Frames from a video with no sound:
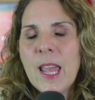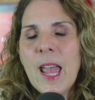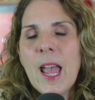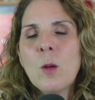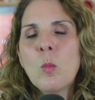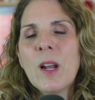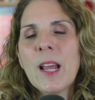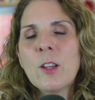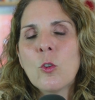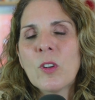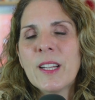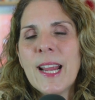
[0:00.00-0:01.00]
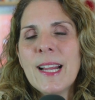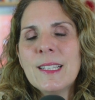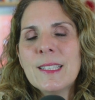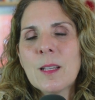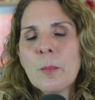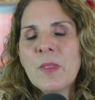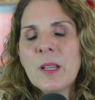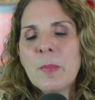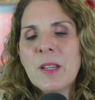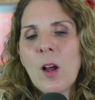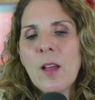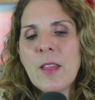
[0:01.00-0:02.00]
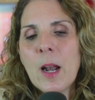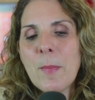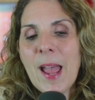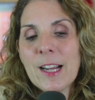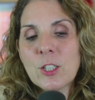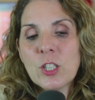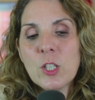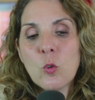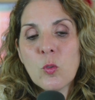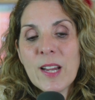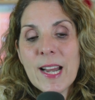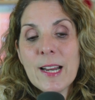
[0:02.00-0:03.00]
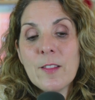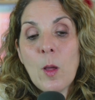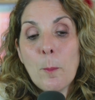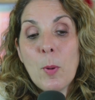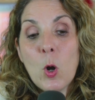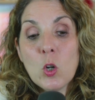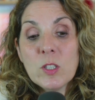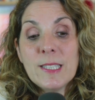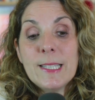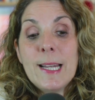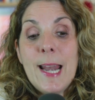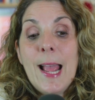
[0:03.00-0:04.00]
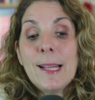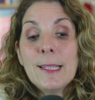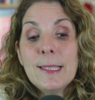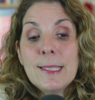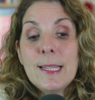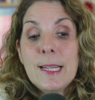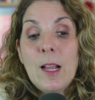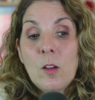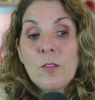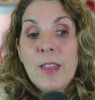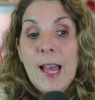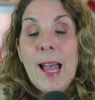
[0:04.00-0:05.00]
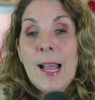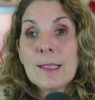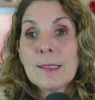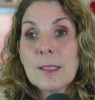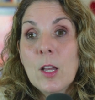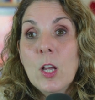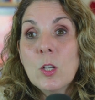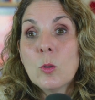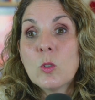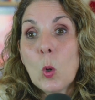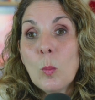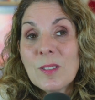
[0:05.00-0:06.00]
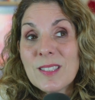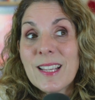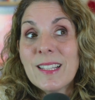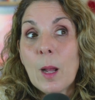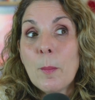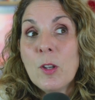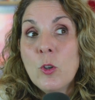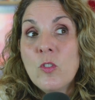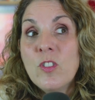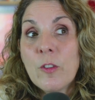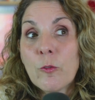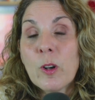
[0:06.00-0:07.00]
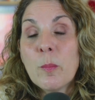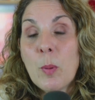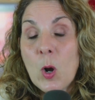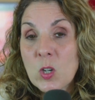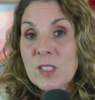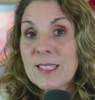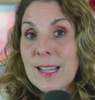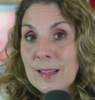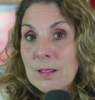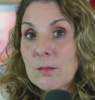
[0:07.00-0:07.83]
And when I create something beyond that, I'm actually creating the personality of that. It's almost like I'm a different person.